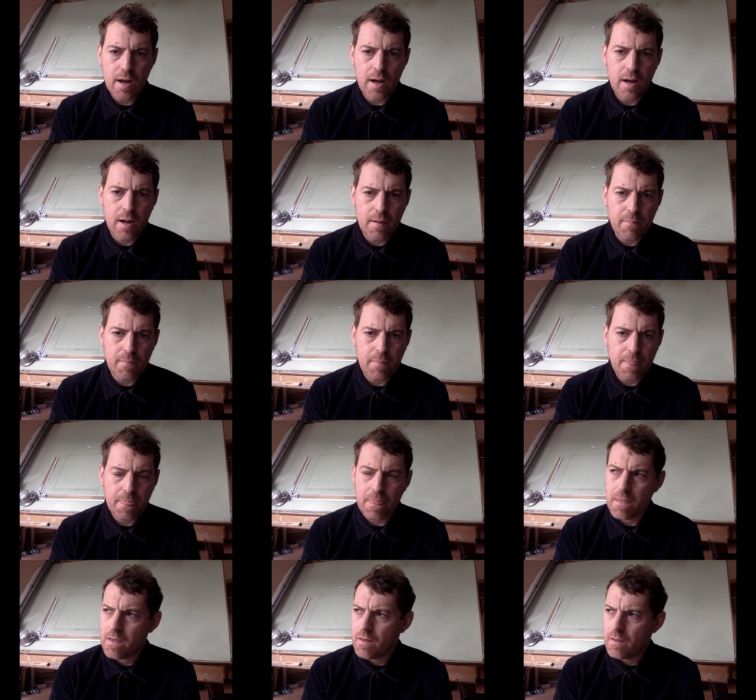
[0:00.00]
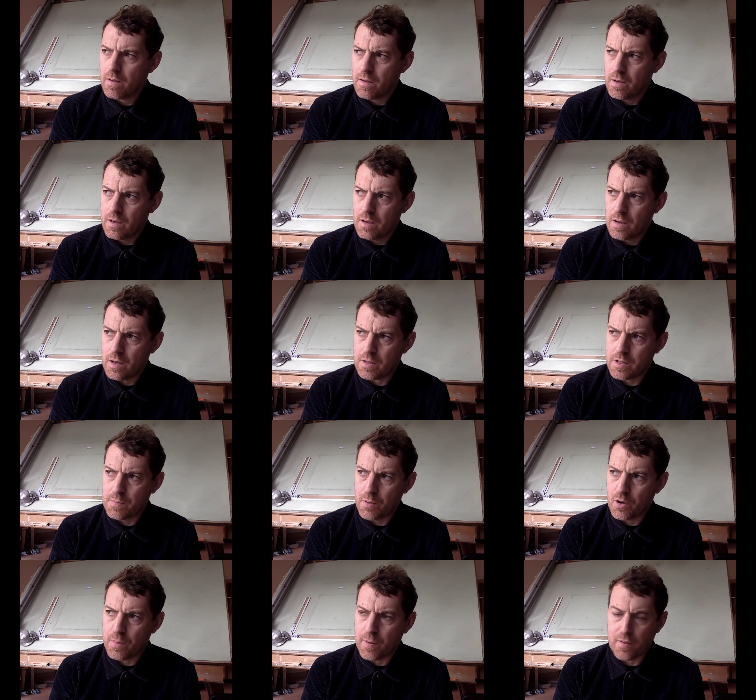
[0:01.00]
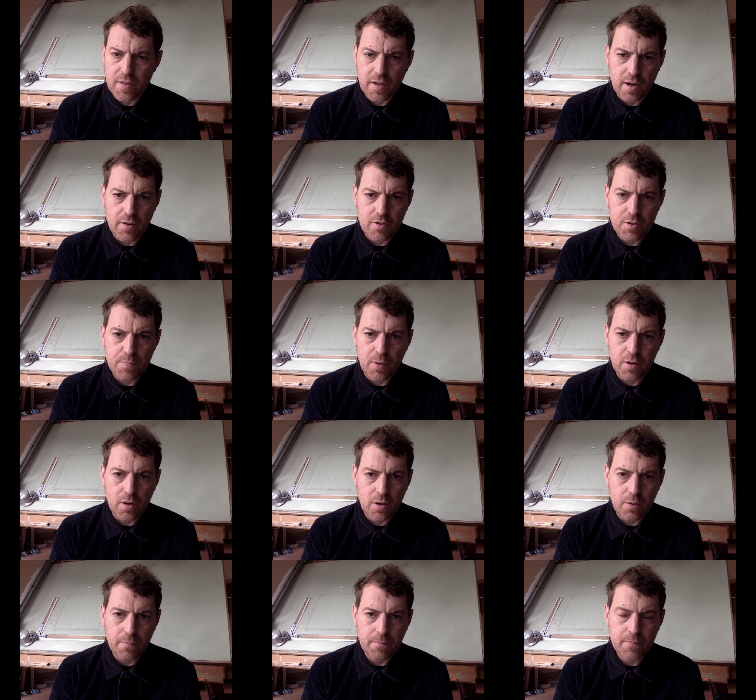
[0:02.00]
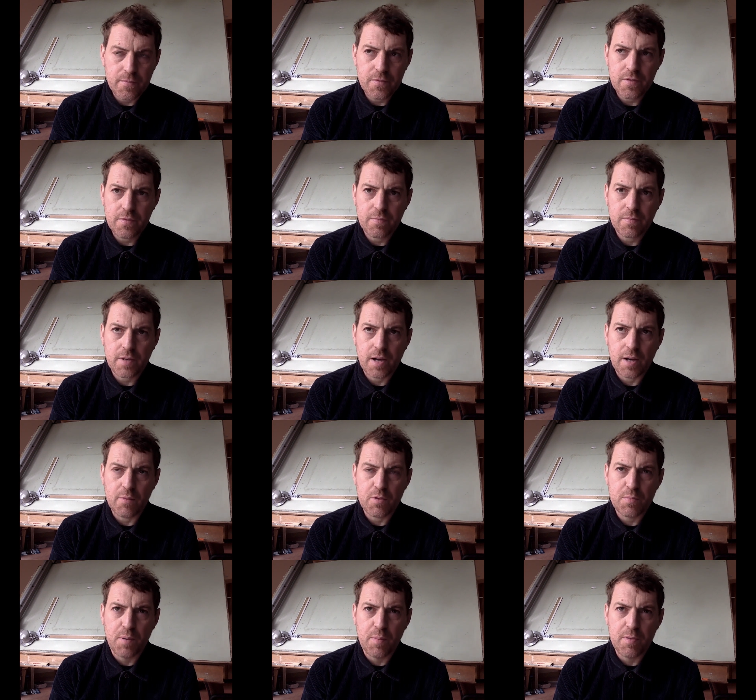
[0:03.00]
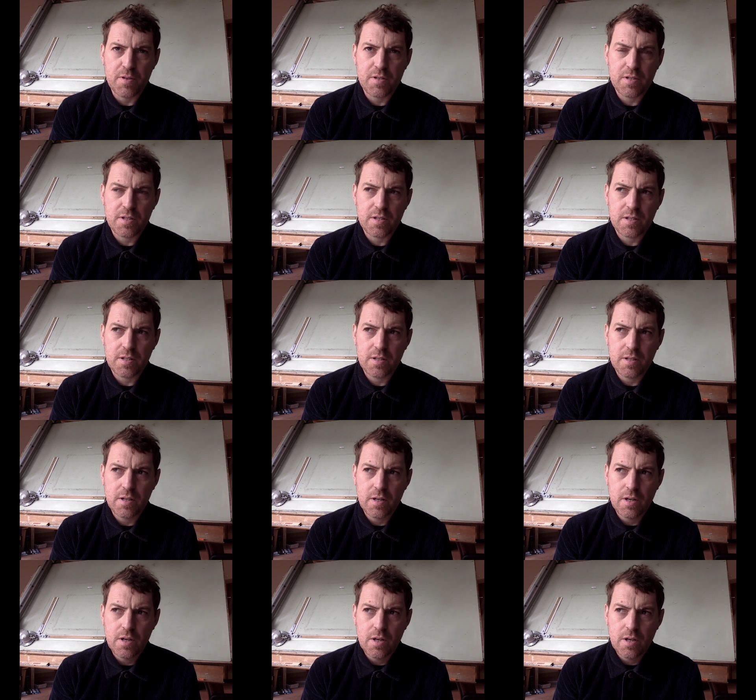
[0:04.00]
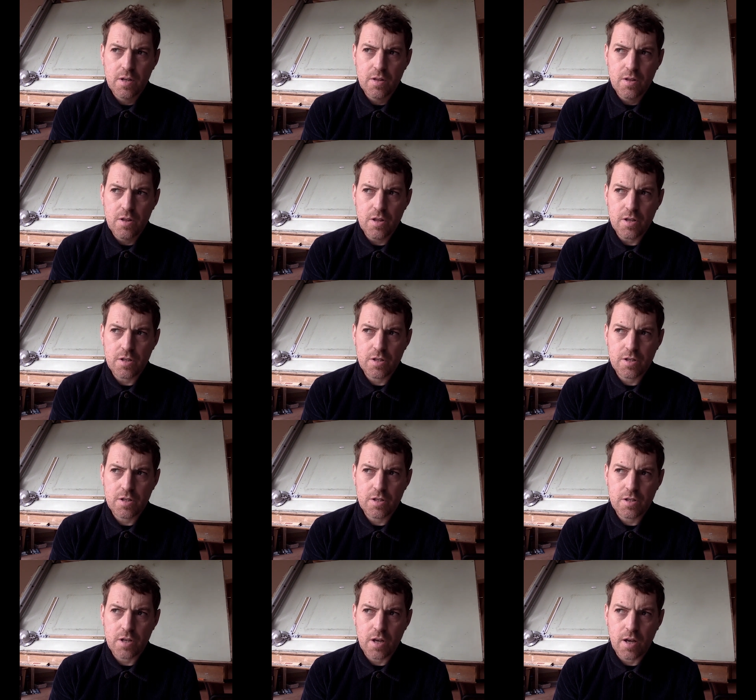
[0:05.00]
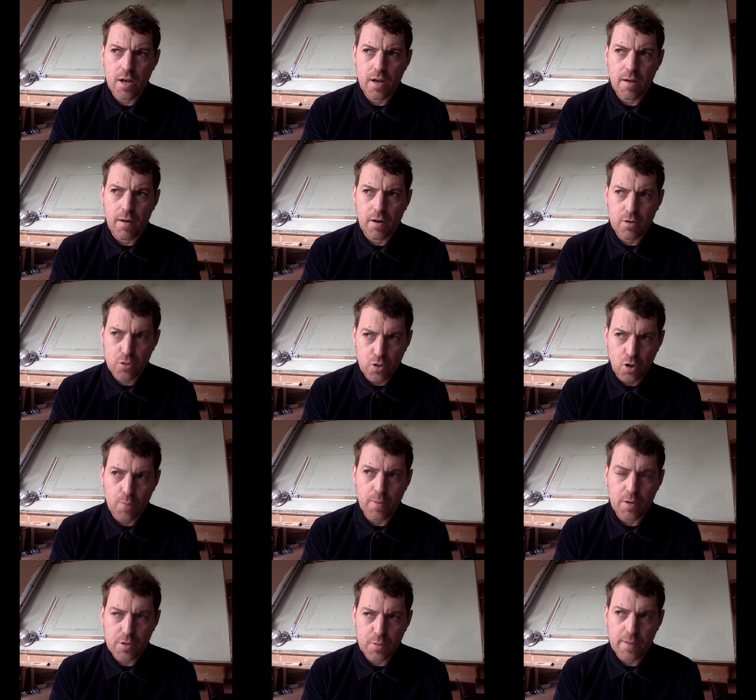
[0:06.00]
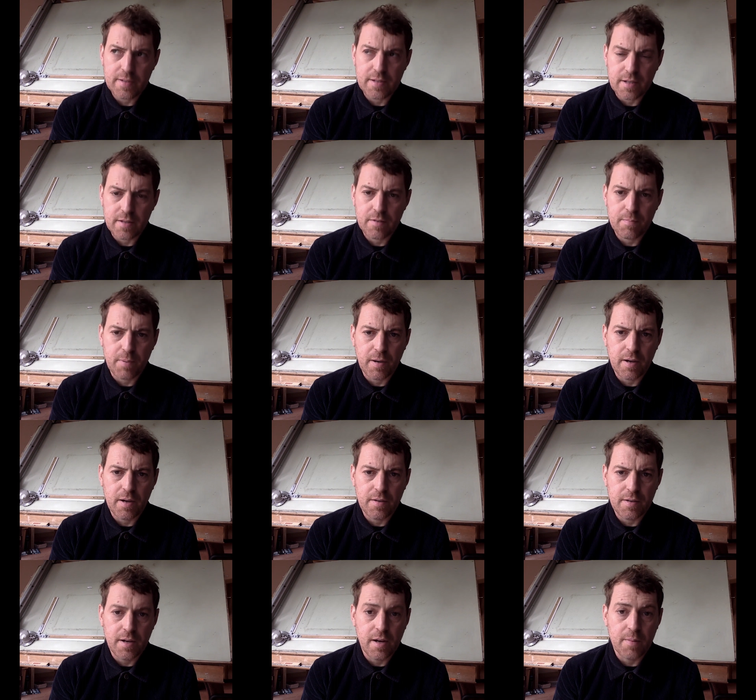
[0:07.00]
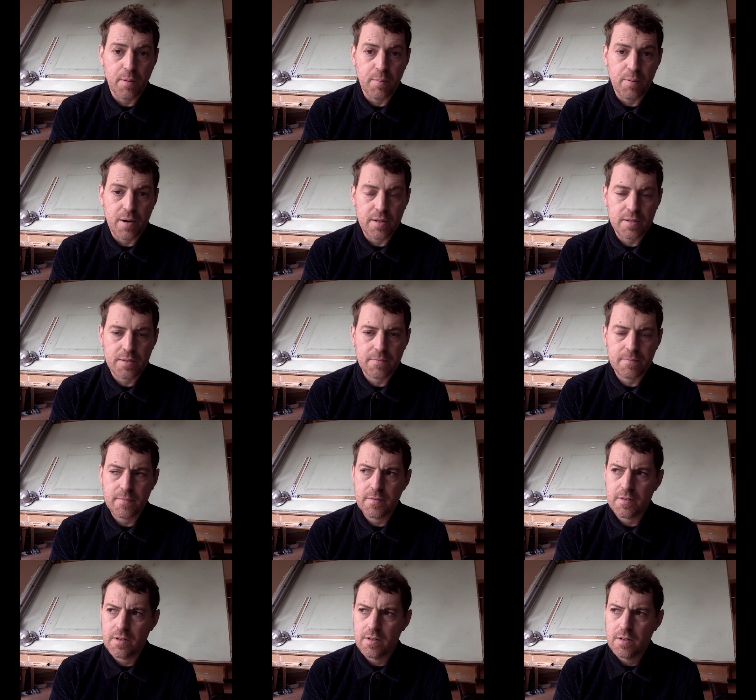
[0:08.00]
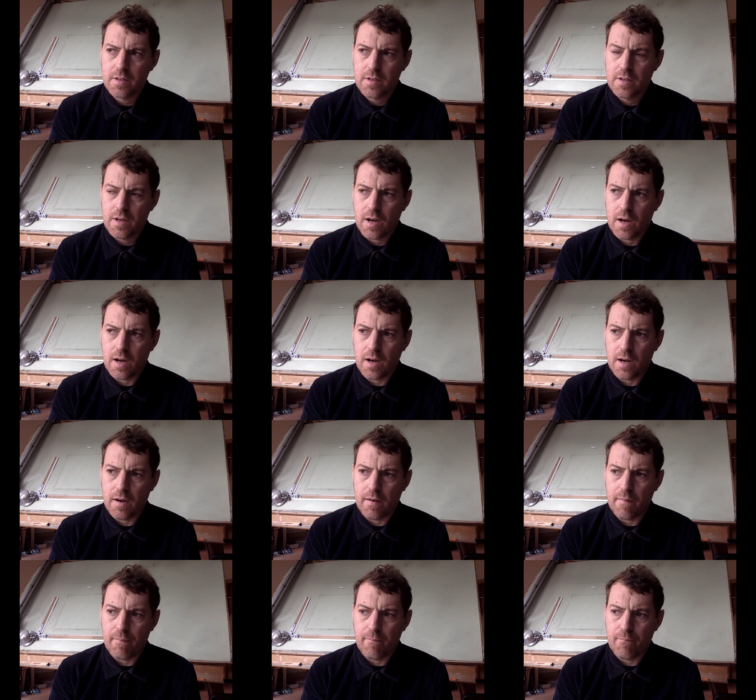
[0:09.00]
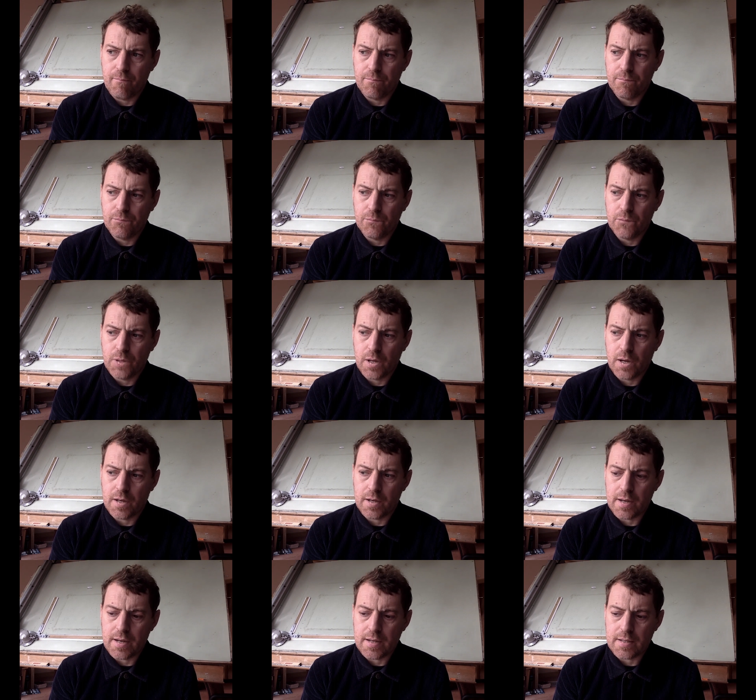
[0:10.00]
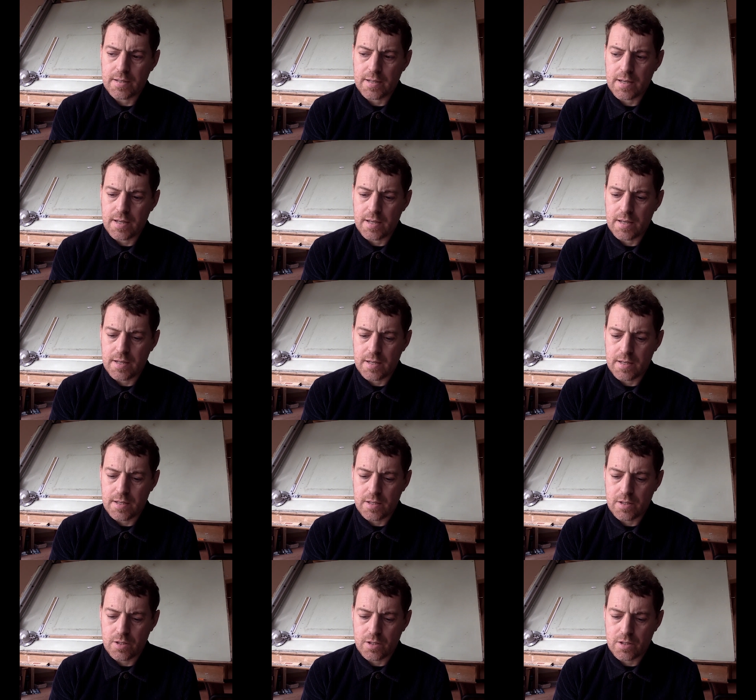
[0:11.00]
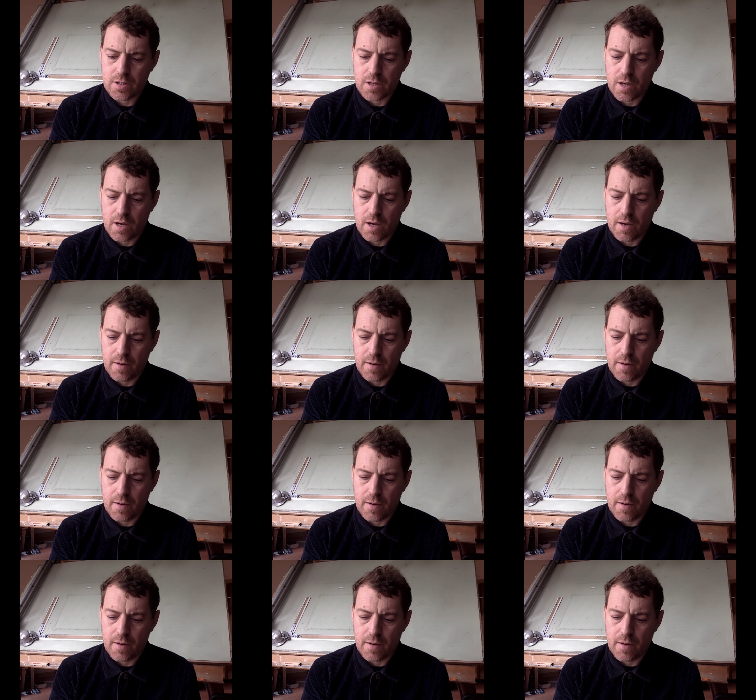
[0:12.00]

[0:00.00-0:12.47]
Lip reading: It's a book about the Irish bungalow, and it was published this October 20th by the Lilypop Press. And it is...